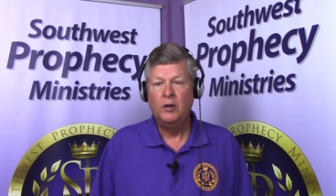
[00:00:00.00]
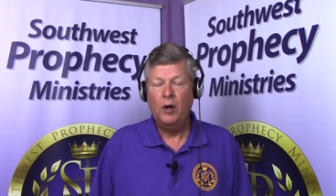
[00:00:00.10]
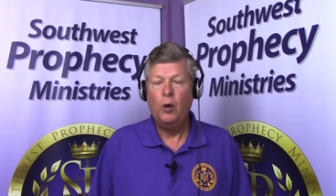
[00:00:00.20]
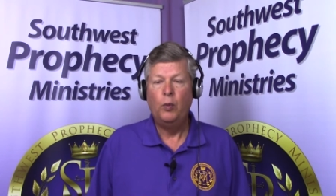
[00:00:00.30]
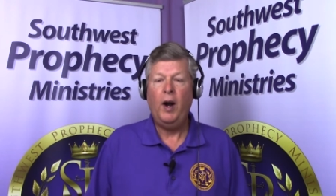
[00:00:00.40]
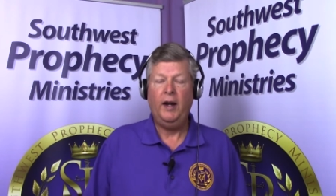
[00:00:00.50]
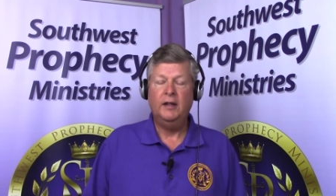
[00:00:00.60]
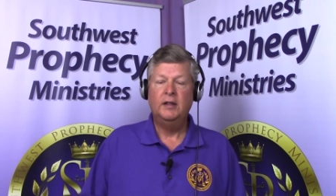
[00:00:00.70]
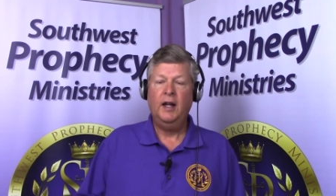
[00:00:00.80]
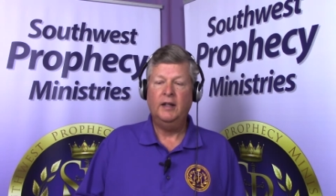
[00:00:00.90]
Oh, right.
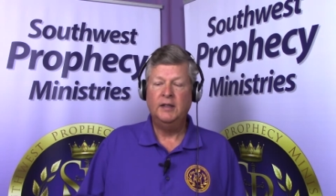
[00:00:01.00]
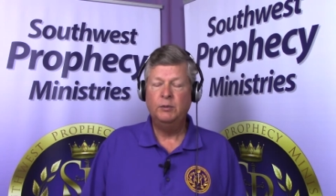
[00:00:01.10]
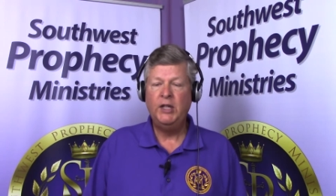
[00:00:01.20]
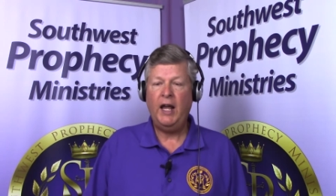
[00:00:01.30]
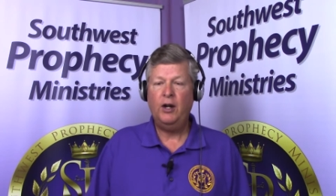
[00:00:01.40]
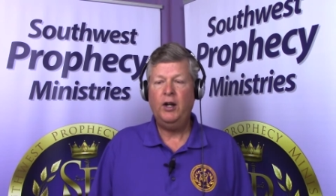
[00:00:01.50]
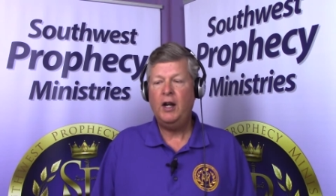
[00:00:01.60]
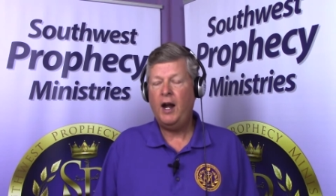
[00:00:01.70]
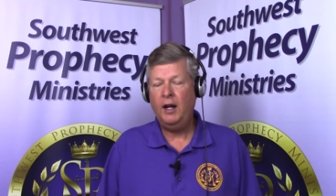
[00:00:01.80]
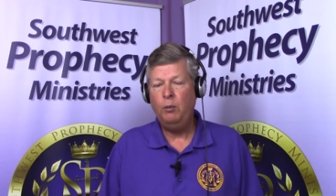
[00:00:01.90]
Yeah, some Saturday
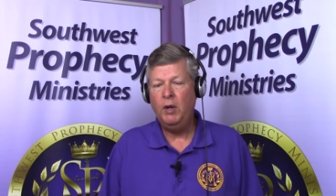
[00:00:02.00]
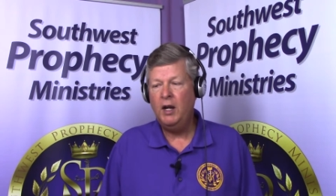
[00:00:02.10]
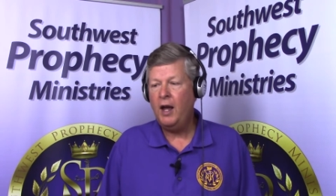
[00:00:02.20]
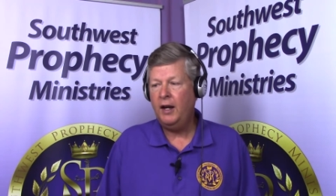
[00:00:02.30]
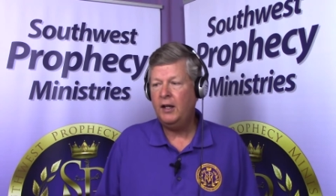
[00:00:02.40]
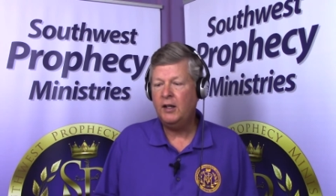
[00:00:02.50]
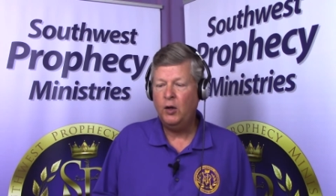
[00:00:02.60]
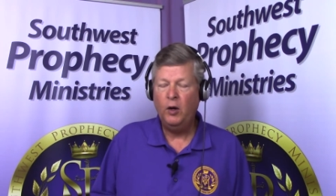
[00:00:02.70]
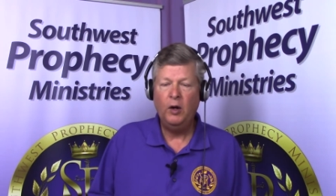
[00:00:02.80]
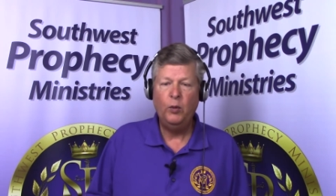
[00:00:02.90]
night at midnight
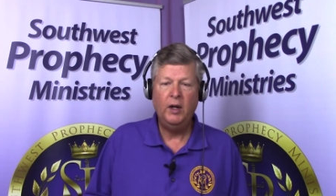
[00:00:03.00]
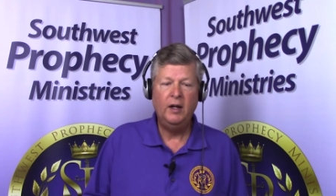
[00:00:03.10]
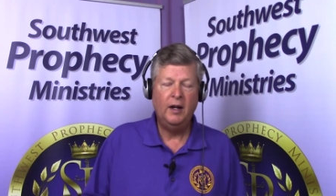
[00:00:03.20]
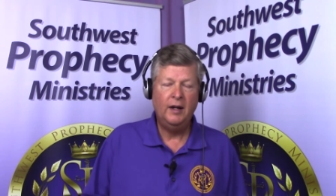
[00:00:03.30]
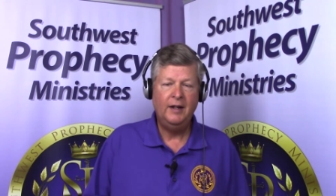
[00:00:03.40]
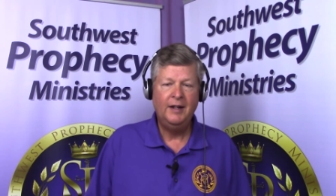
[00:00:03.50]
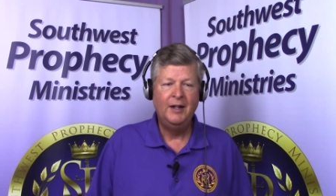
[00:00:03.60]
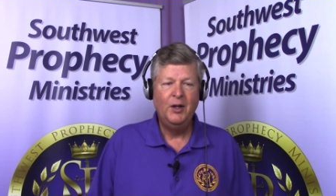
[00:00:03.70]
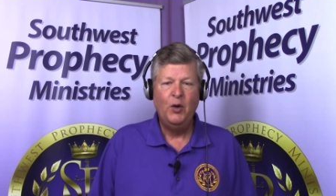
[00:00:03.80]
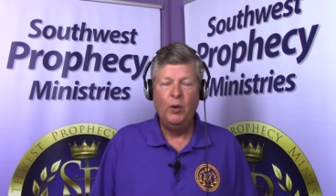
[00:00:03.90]
when
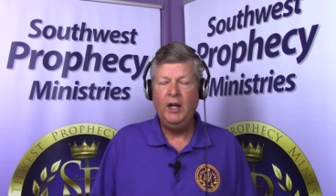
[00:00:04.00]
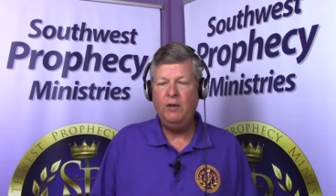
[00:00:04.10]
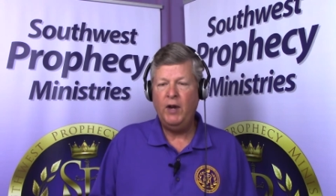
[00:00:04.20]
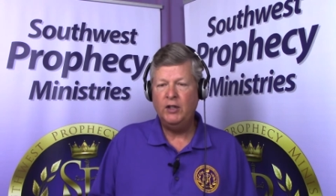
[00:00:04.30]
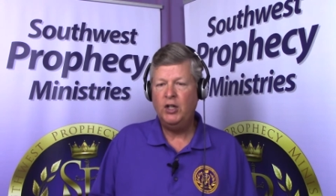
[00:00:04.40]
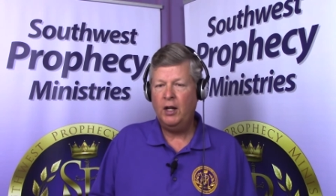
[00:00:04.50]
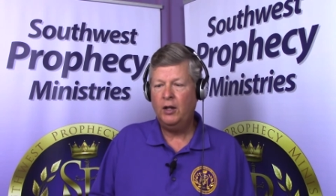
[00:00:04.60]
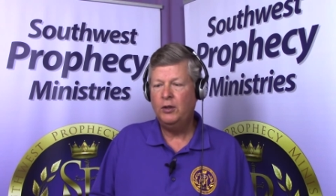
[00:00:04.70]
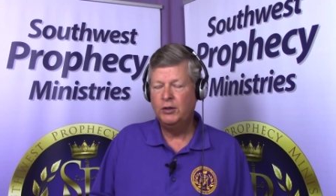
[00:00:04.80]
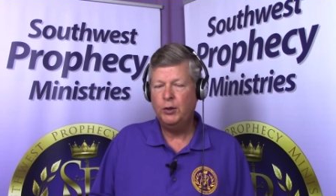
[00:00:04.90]

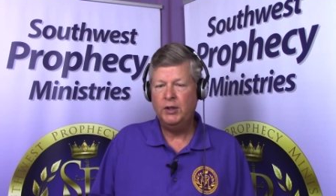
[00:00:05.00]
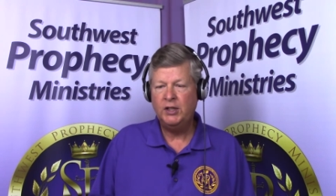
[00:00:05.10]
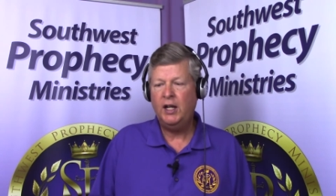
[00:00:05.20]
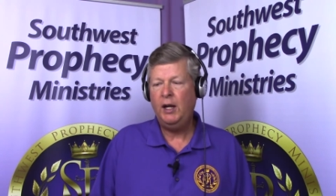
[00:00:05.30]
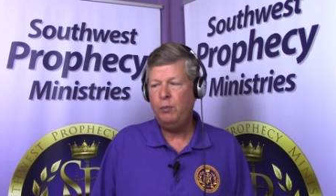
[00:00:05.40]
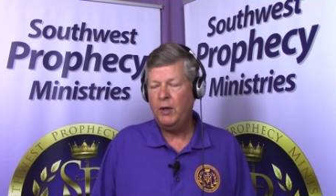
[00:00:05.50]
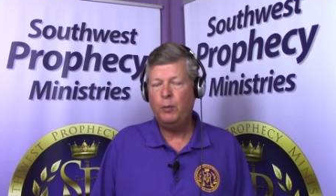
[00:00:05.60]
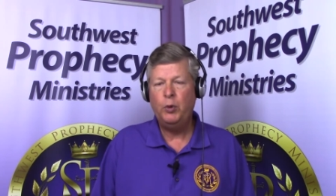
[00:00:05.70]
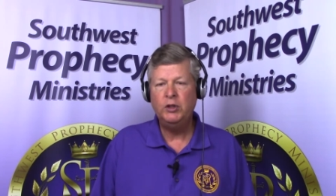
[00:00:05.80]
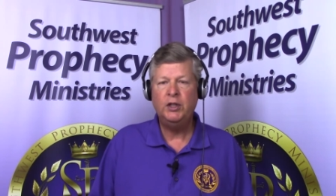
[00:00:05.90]
evangelicals are asleep, they'll
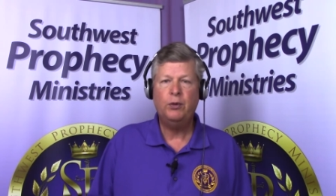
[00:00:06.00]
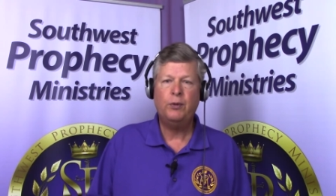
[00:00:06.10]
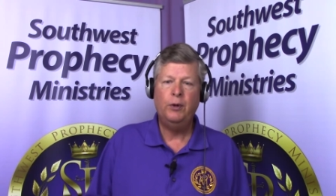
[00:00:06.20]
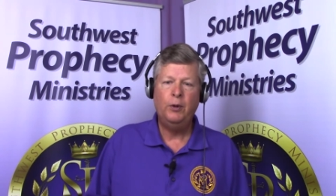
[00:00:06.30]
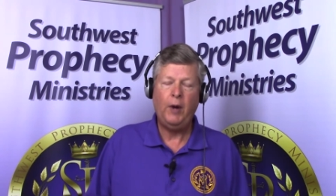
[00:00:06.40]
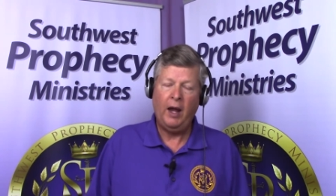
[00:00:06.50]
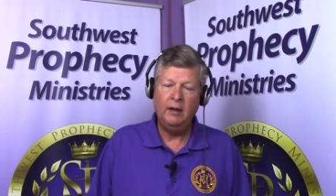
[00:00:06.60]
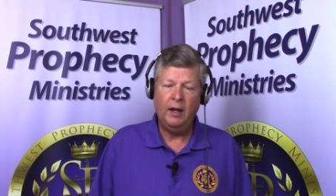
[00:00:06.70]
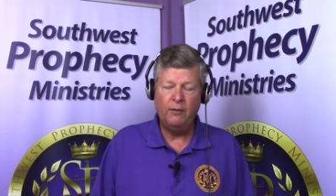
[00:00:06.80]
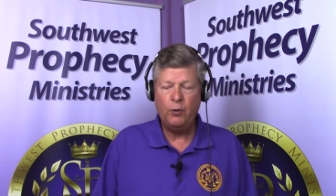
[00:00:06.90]
push it through. And
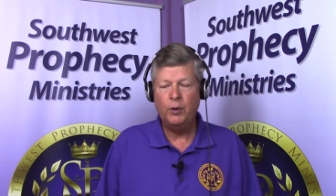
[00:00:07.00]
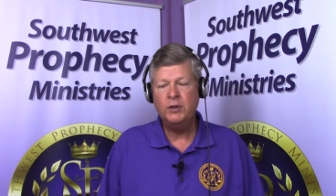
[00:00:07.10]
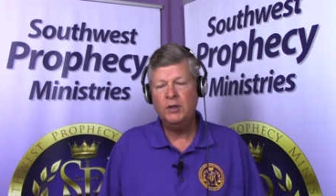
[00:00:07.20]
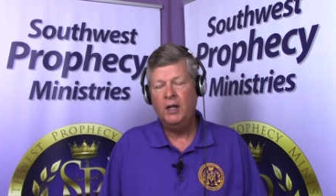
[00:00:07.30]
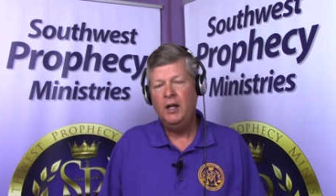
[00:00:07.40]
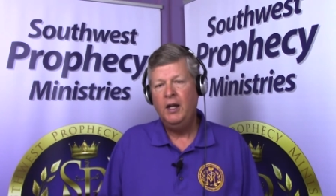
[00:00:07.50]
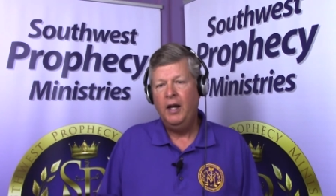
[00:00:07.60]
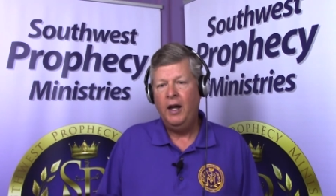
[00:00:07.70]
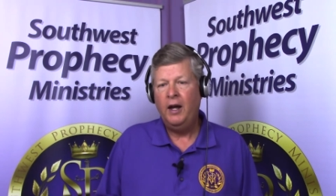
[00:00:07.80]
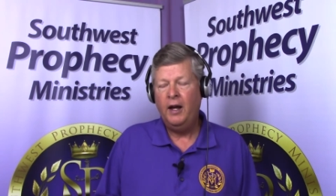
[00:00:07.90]
then, of course,
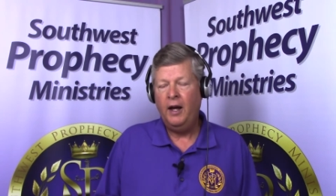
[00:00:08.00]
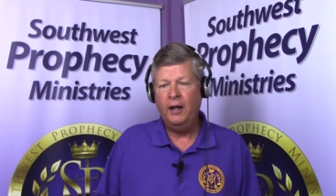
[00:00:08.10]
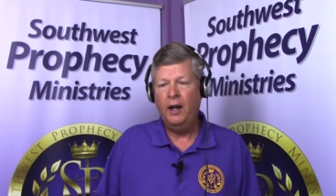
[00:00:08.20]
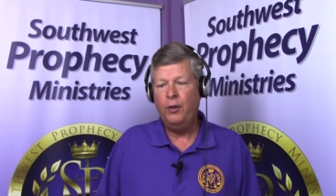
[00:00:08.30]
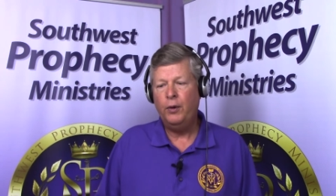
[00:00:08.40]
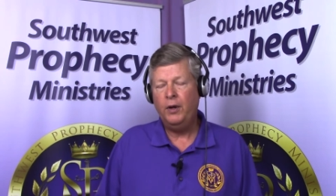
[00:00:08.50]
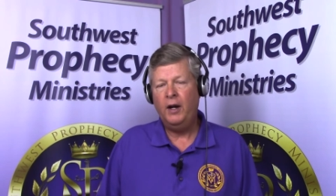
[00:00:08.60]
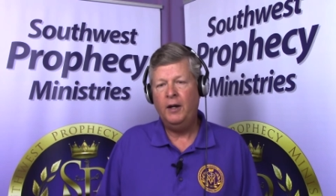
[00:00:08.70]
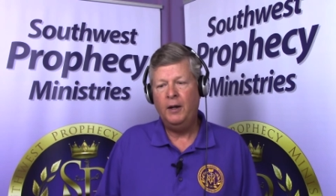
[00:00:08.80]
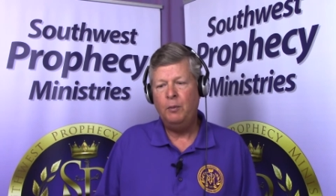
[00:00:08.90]

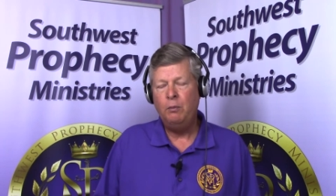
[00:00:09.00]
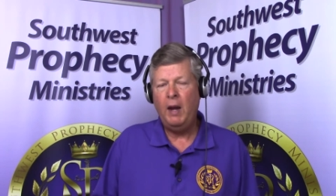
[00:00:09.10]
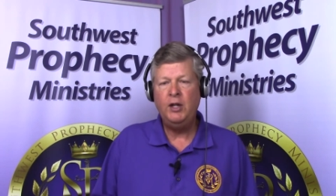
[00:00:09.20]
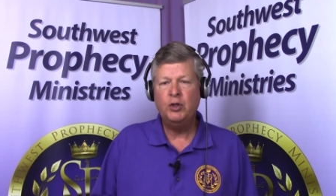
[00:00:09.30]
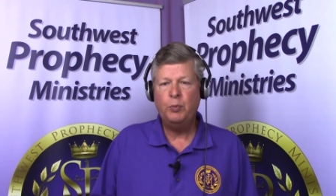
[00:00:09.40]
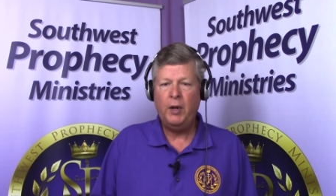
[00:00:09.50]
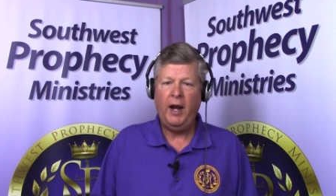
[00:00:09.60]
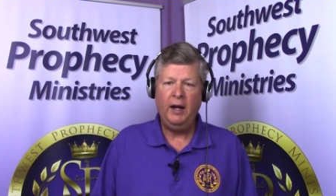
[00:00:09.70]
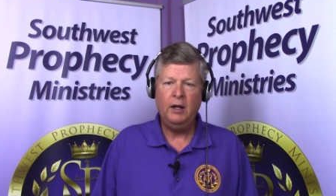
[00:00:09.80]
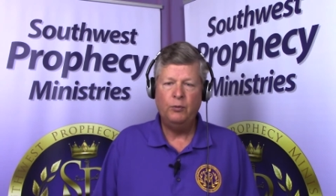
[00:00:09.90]
another major
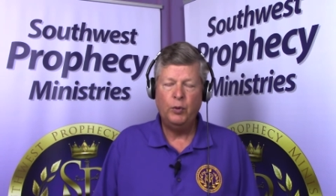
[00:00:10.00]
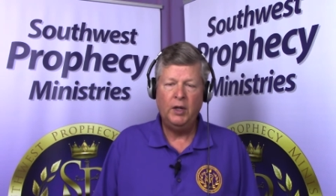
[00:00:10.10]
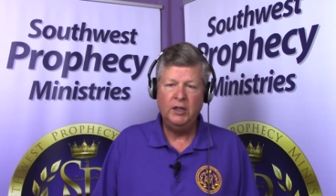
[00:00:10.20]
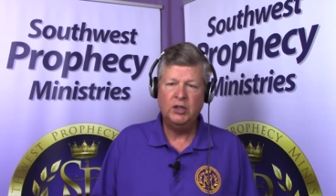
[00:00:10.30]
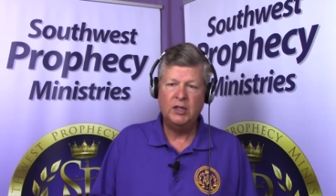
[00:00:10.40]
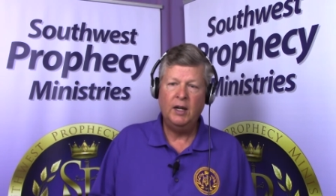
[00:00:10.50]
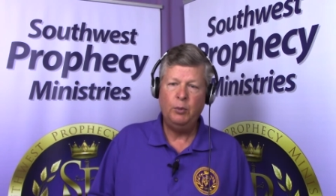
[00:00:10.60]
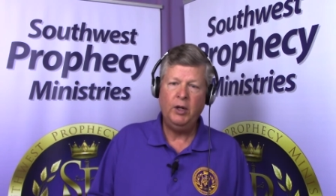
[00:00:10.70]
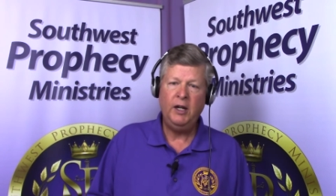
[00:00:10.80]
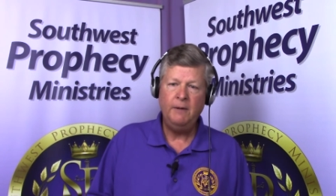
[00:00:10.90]
plank of religious
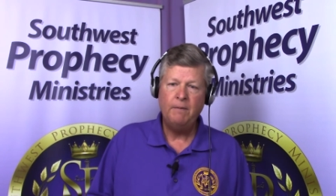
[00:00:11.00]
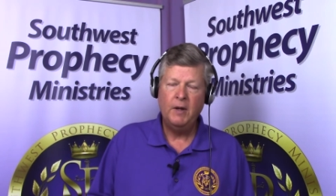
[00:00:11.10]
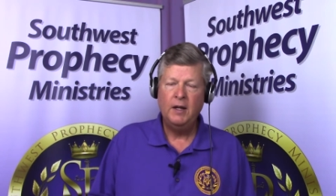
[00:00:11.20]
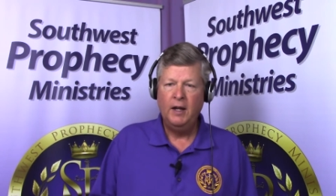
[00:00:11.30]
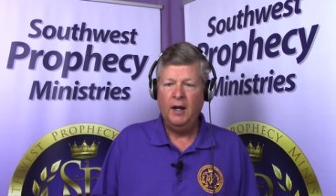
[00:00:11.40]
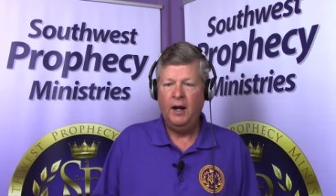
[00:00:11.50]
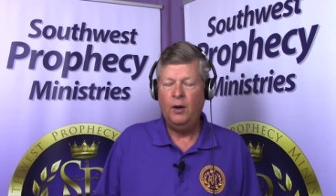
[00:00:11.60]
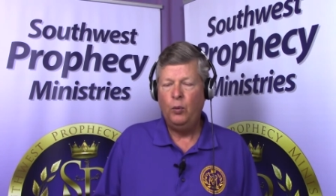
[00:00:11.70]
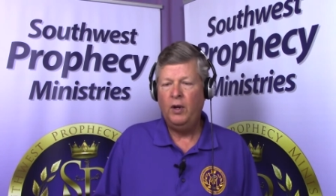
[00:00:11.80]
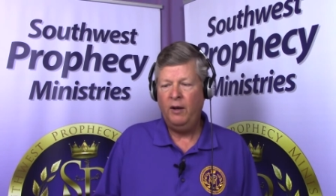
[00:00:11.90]
liberty
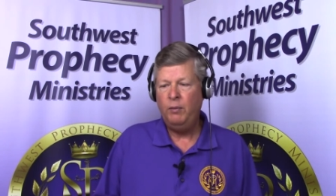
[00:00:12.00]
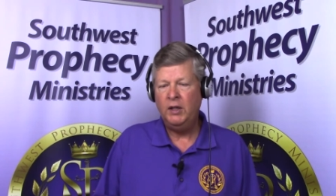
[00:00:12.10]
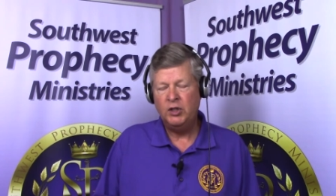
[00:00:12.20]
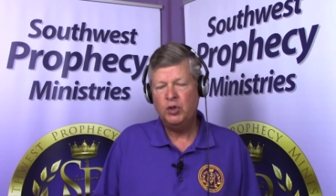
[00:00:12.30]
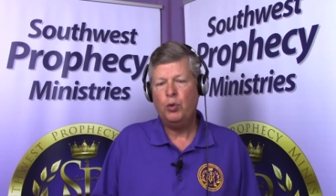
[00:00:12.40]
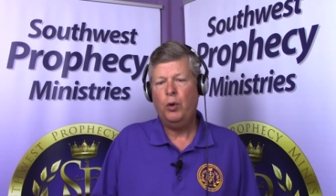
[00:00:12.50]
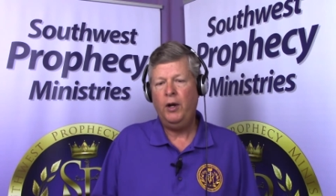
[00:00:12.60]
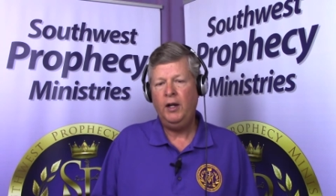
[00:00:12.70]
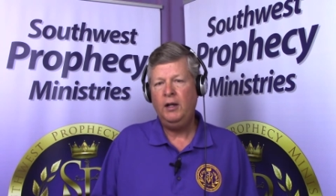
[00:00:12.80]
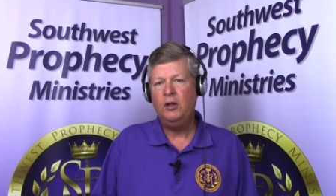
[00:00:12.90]
will have been
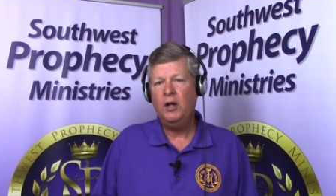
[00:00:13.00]
destroyed.